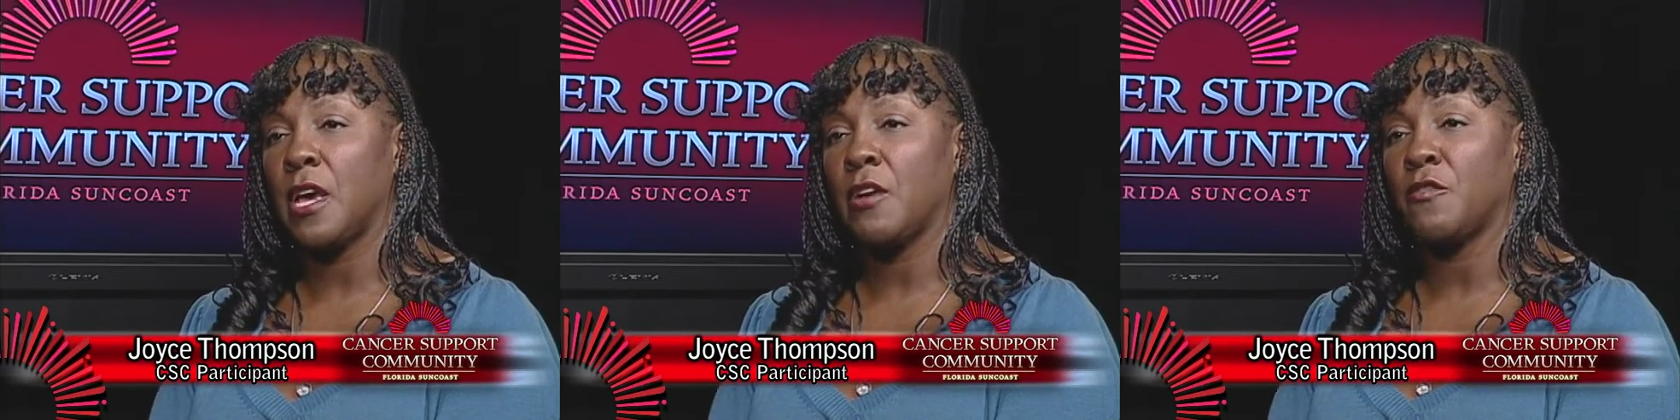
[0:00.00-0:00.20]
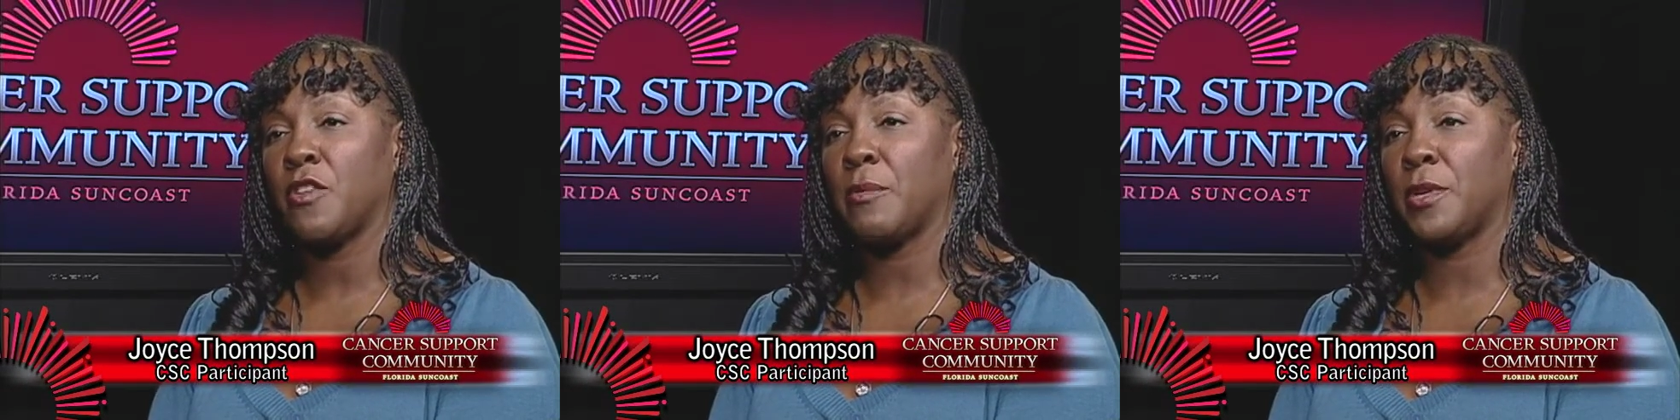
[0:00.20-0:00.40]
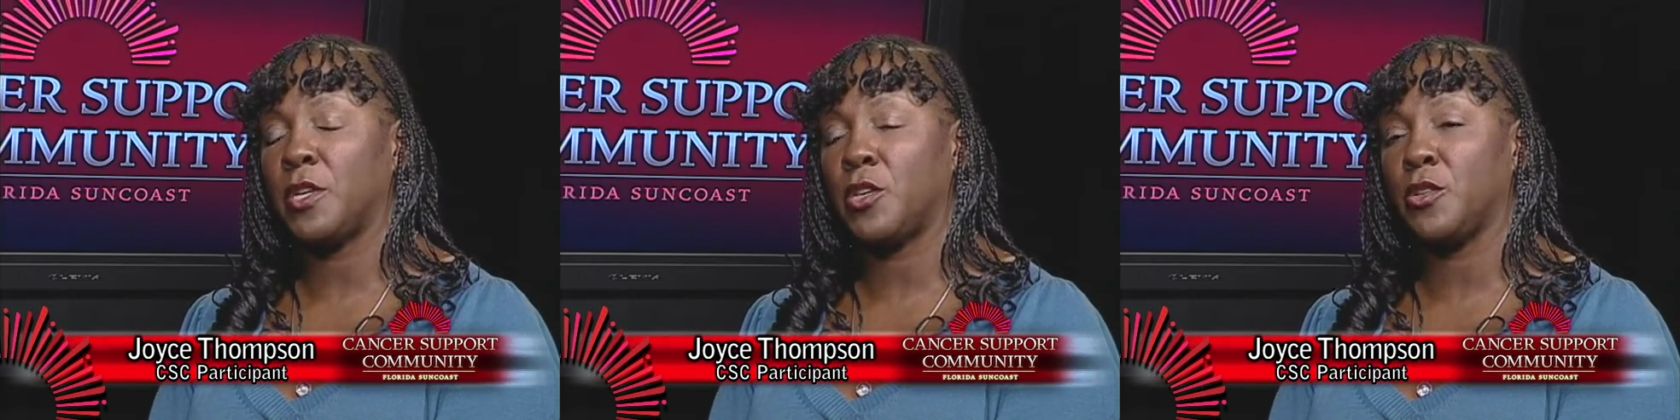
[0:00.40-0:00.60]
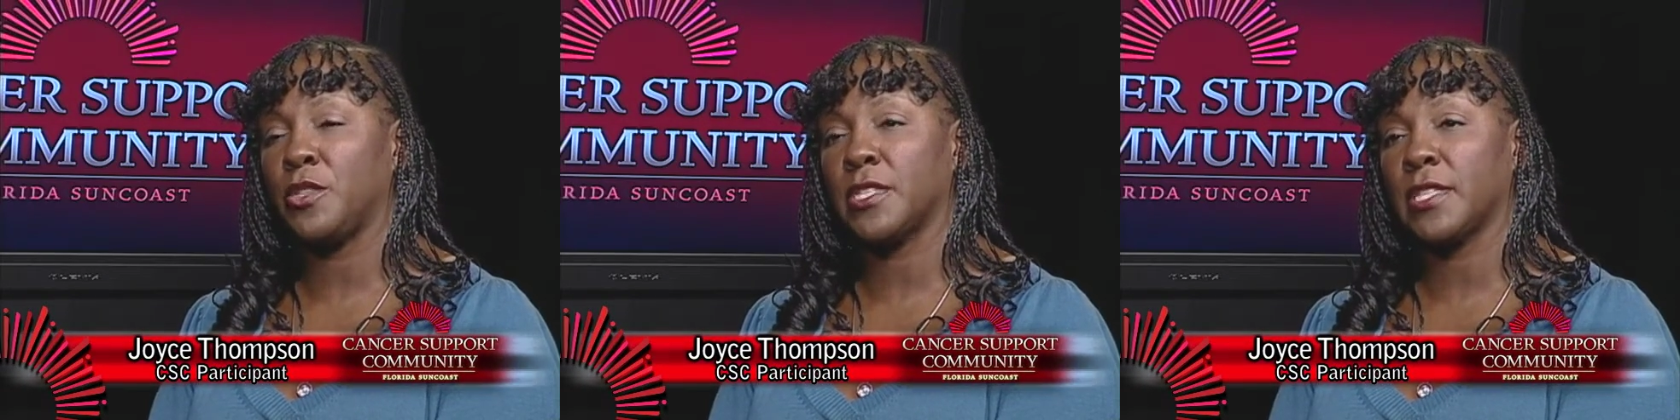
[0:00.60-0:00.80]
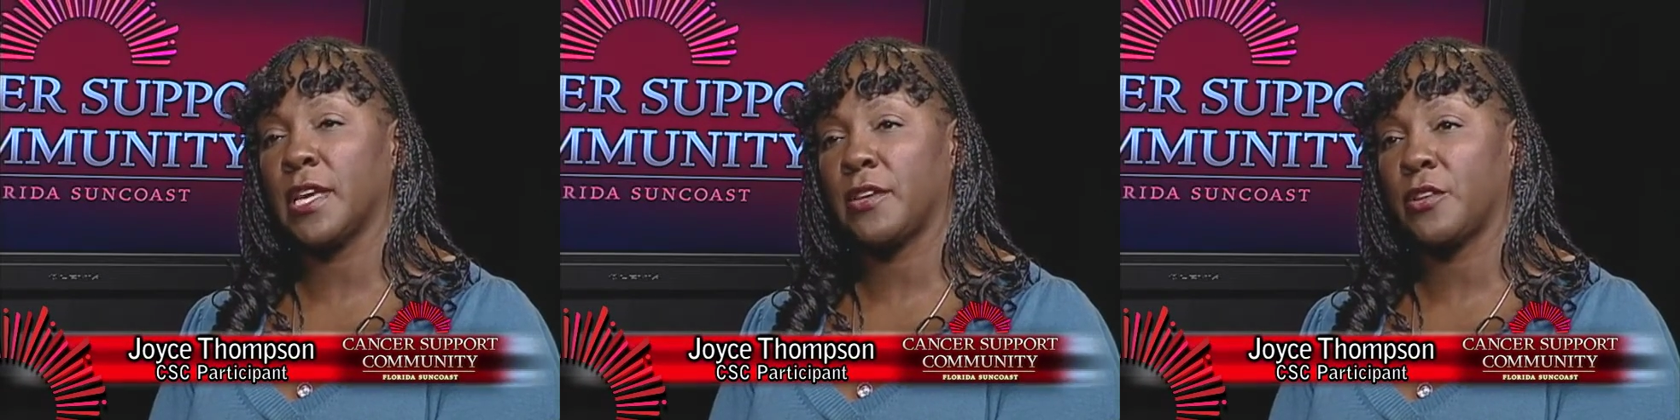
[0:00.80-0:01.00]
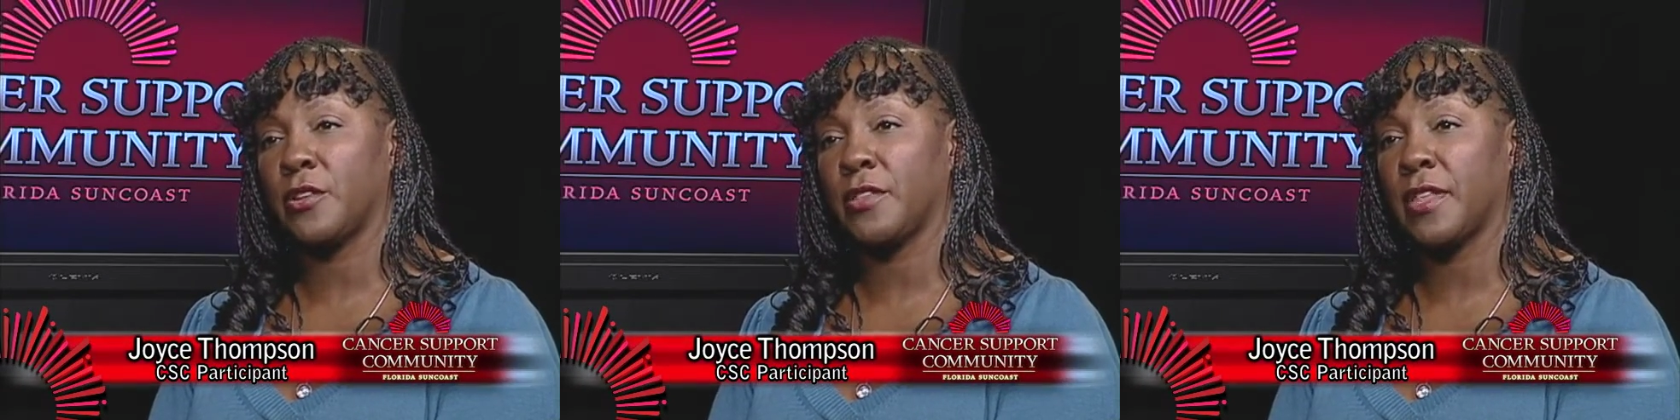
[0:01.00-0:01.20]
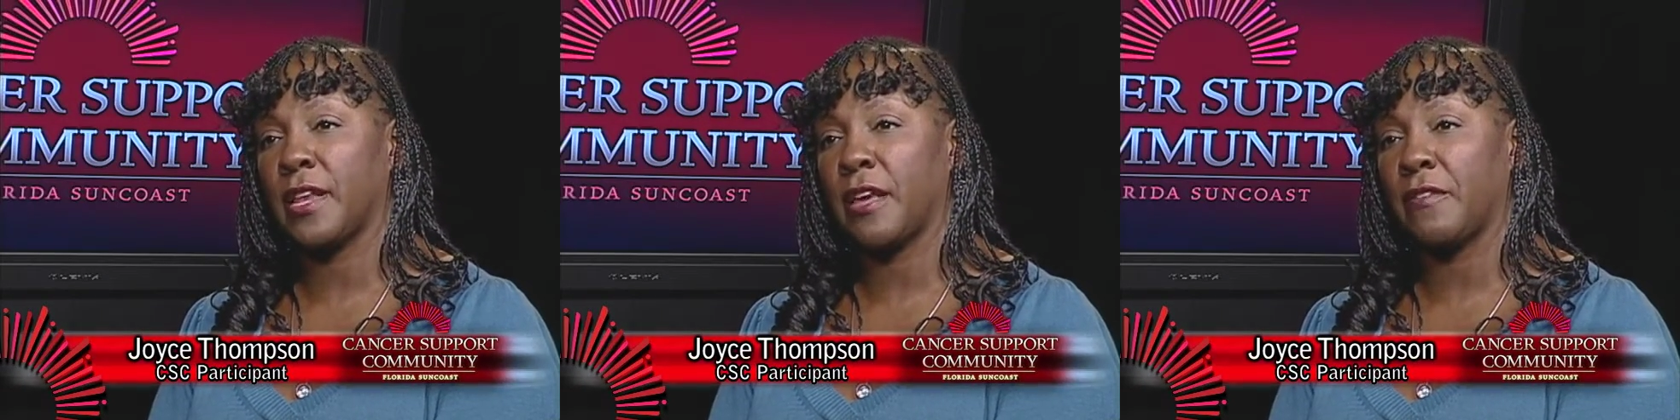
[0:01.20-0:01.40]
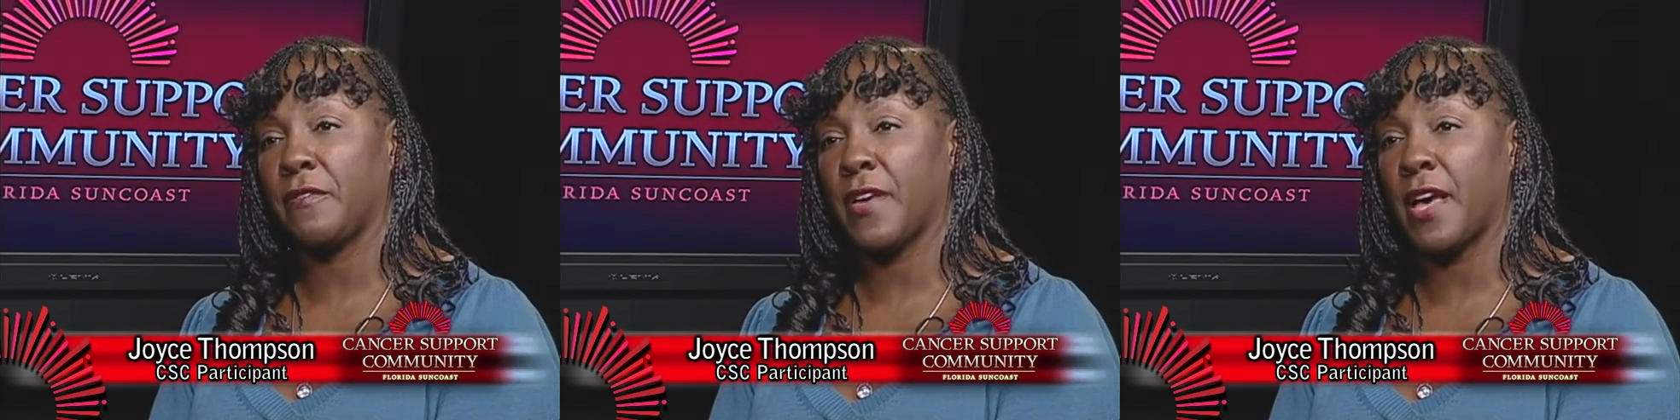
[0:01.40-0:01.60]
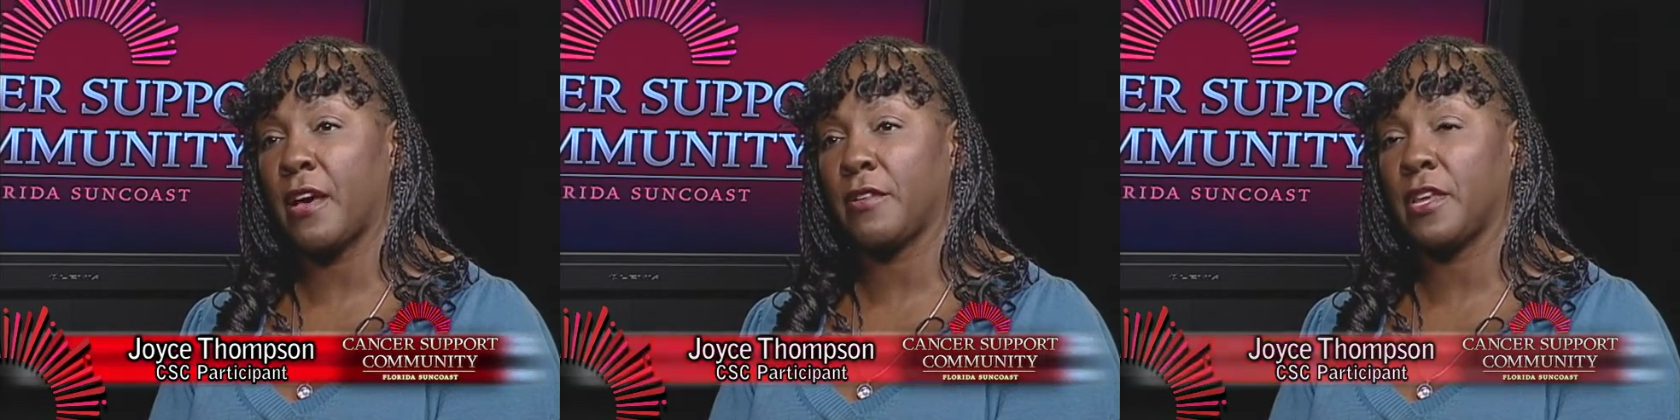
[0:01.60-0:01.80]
from a newsletter that I found